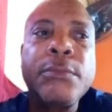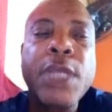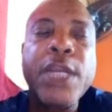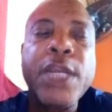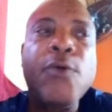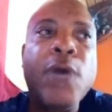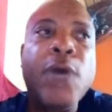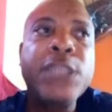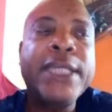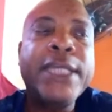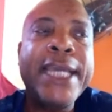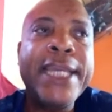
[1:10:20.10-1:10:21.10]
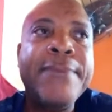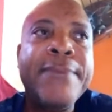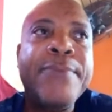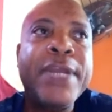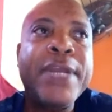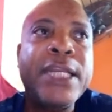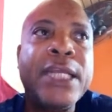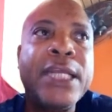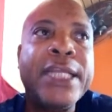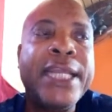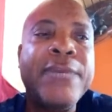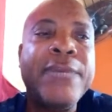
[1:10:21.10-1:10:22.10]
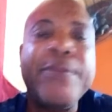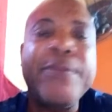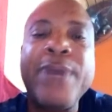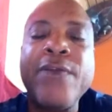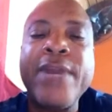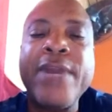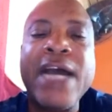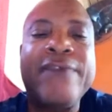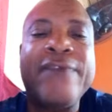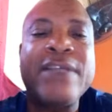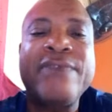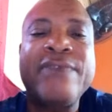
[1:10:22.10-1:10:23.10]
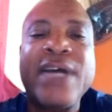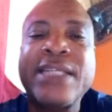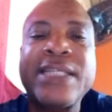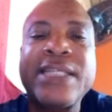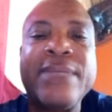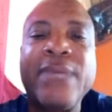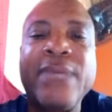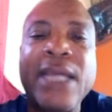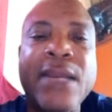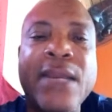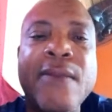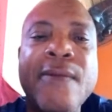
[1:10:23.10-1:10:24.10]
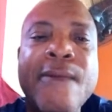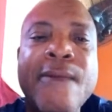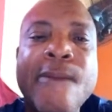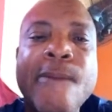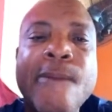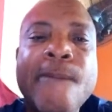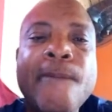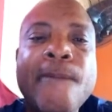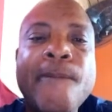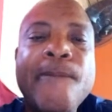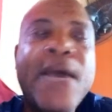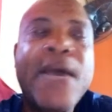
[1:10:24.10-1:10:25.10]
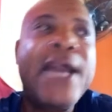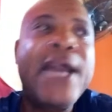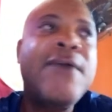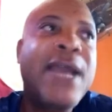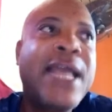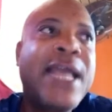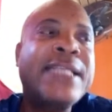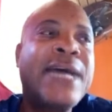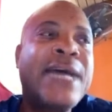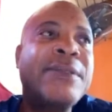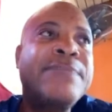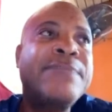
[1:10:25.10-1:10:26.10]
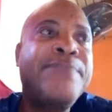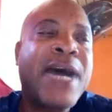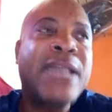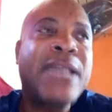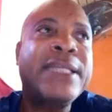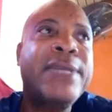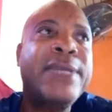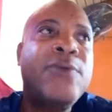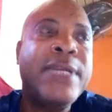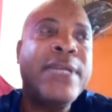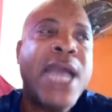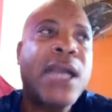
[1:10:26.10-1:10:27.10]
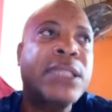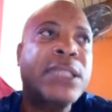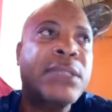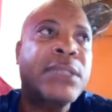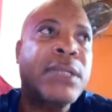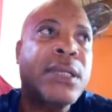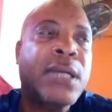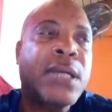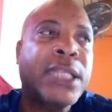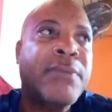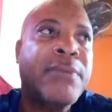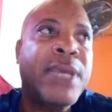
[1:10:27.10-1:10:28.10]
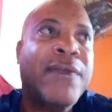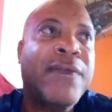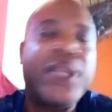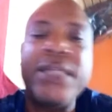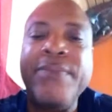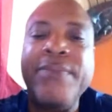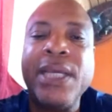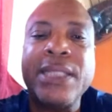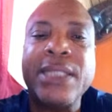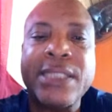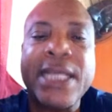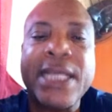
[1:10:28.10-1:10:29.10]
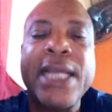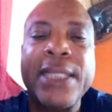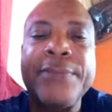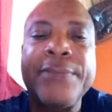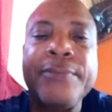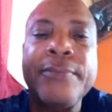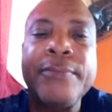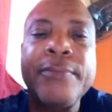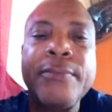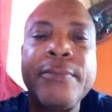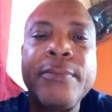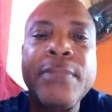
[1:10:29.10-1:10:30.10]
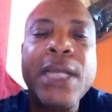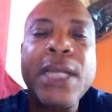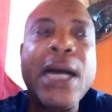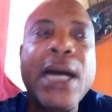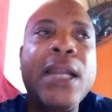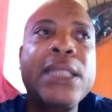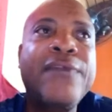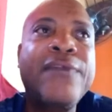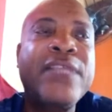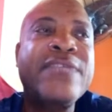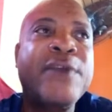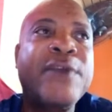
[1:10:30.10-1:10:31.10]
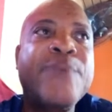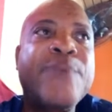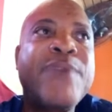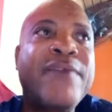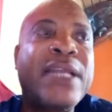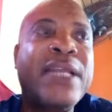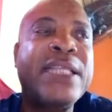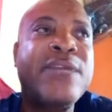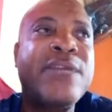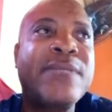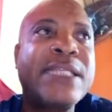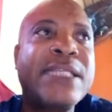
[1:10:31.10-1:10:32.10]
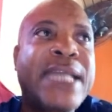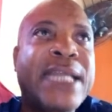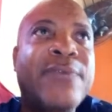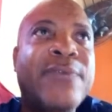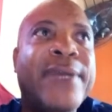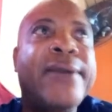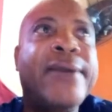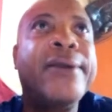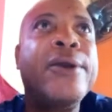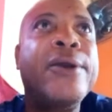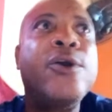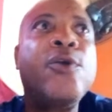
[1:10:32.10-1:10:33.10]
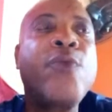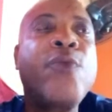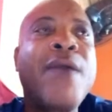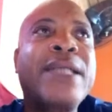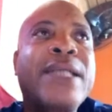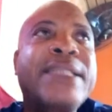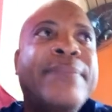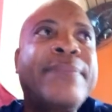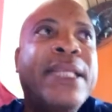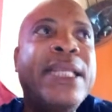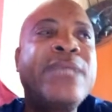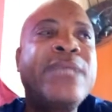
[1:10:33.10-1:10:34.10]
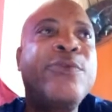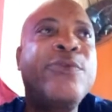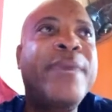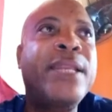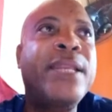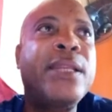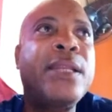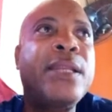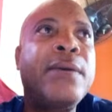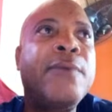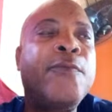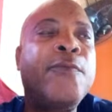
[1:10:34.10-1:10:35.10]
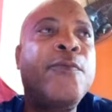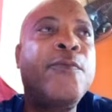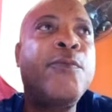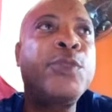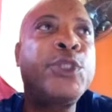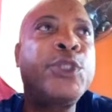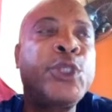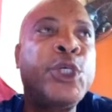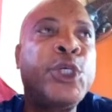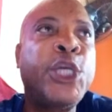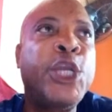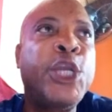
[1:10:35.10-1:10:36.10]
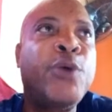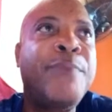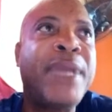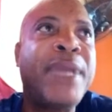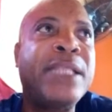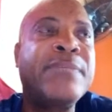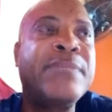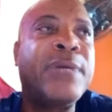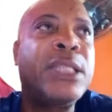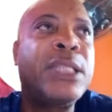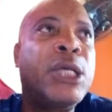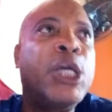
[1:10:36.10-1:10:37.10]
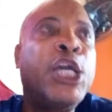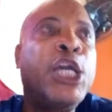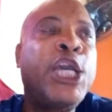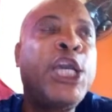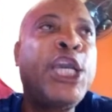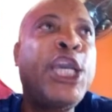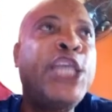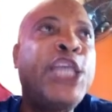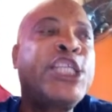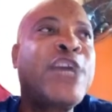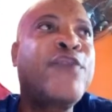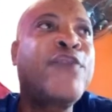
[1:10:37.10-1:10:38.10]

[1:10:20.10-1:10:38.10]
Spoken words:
They want to get them pregnant and then rip and run off as fast as them can. And I realized that was part of the whole dichotomy of the Jamaica society. A lot of it is very prevalent in our society where we are accepting these women to in our beds, but it's not for